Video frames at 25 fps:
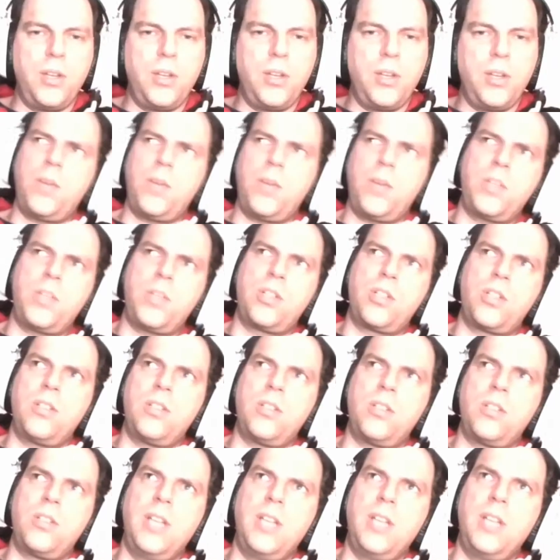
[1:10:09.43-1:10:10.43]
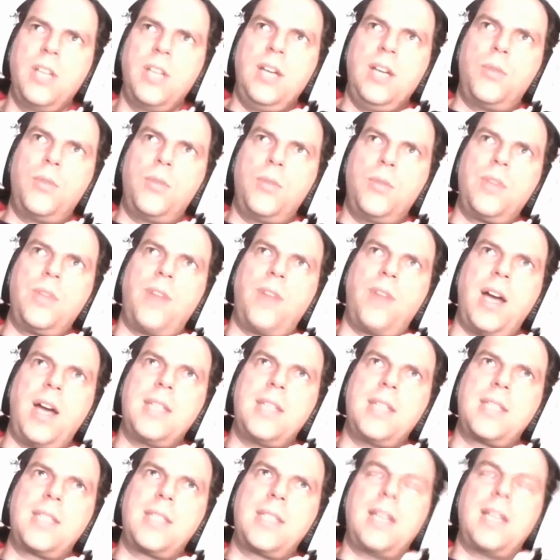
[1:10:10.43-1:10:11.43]
think we should
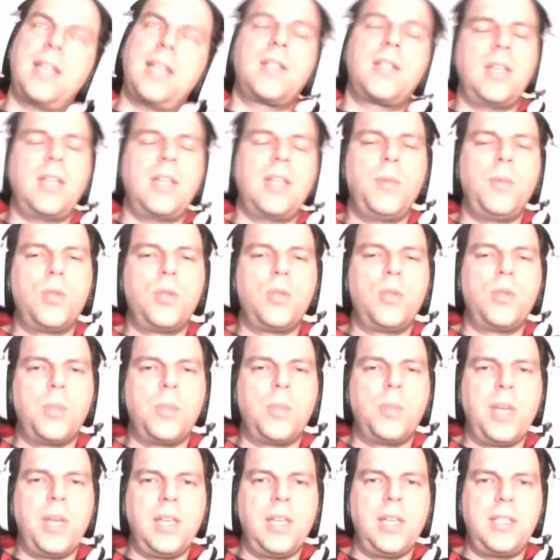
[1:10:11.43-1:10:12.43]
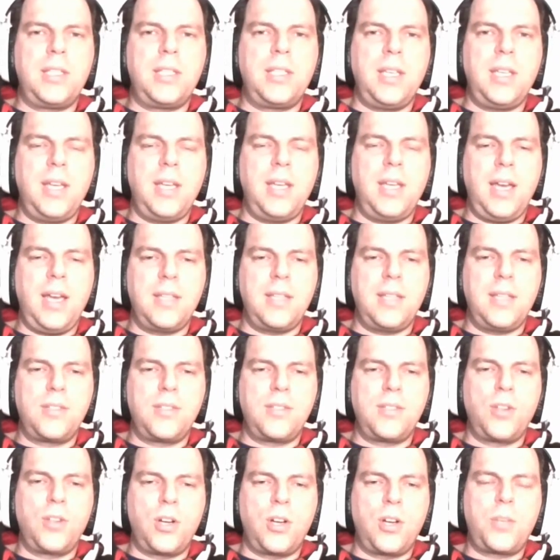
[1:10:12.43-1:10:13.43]
revise that immutability and
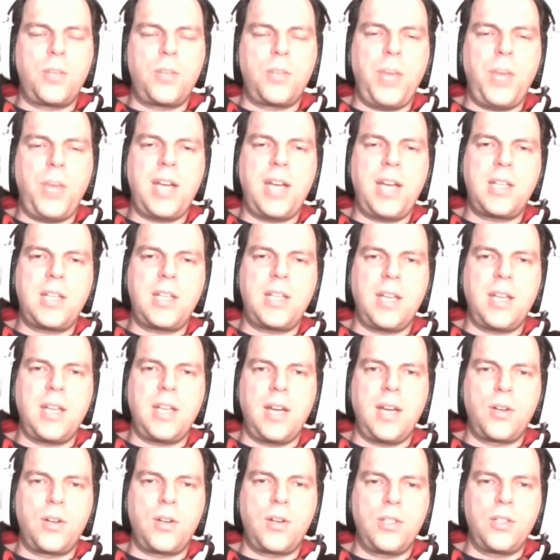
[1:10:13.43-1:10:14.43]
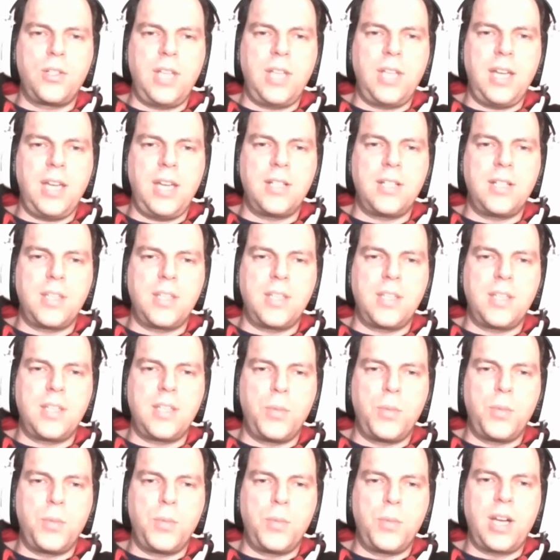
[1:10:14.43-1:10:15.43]
start patching our containers in
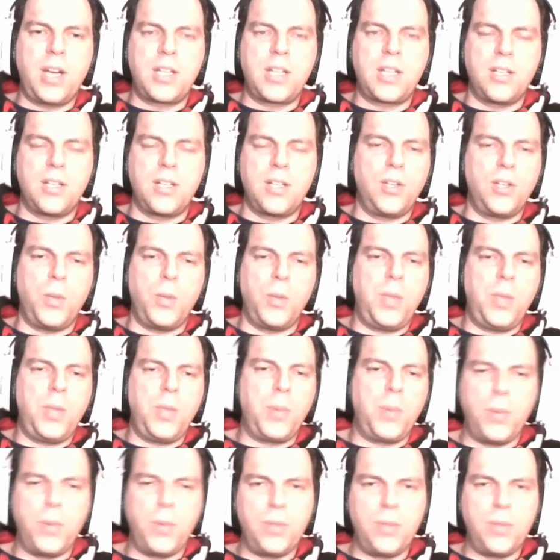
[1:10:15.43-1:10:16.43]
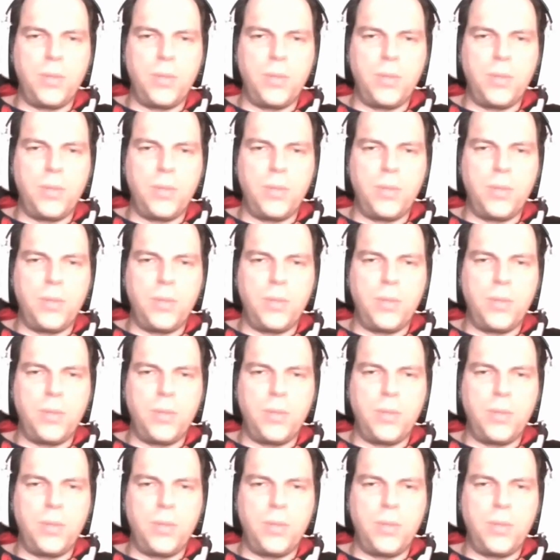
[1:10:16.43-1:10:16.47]
production. You know, people will